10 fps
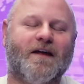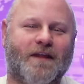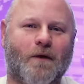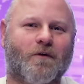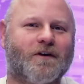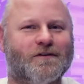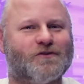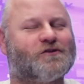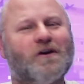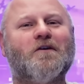They were
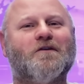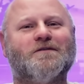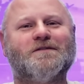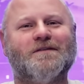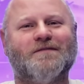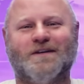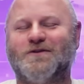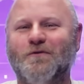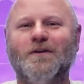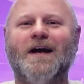concerned that
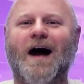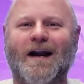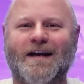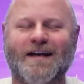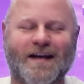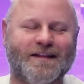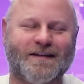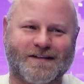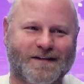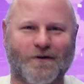Giuliani, in
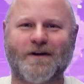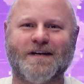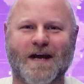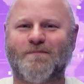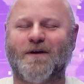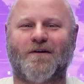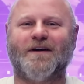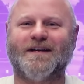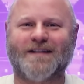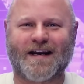this 30-day
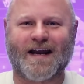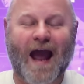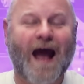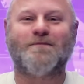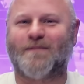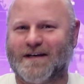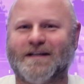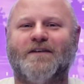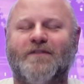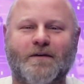period that he had been
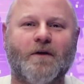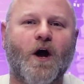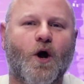given,